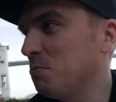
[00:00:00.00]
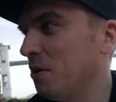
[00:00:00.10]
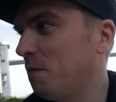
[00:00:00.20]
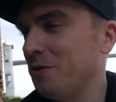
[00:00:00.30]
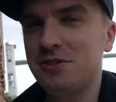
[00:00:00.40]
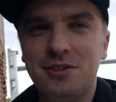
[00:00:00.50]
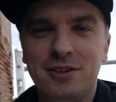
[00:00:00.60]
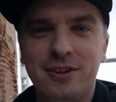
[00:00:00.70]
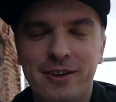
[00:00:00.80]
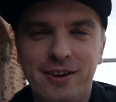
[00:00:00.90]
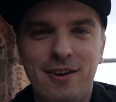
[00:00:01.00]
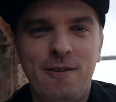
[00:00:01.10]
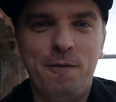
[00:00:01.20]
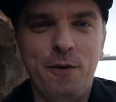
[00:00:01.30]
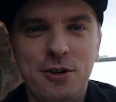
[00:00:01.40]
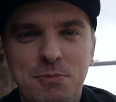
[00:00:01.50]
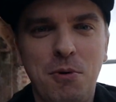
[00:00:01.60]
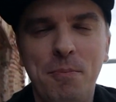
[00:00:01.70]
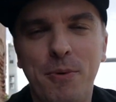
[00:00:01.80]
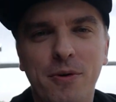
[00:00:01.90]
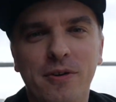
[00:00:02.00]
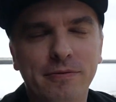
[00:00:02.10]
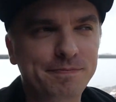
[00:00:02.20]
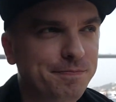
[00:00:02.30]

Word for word: my first proper